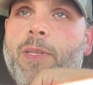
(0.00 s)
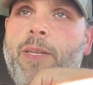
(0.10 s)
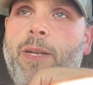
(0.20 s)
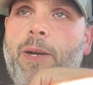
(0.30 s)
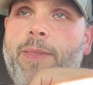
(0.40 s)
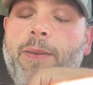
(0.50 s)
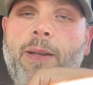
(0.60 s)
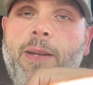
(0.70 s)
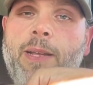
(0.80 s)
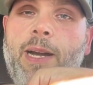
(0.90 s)
You know, I
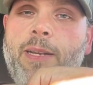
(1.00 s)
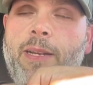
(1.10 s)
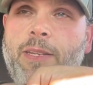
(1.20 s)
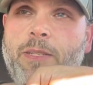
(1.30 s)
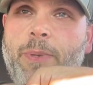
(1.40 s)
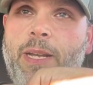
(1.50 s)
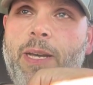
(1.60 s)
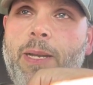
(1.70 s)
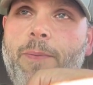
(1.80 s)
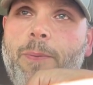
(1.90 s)
thought I'd gotten an estimate
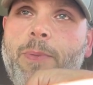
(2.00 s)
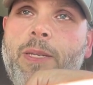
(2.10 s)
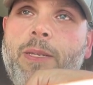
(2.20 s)
out of them,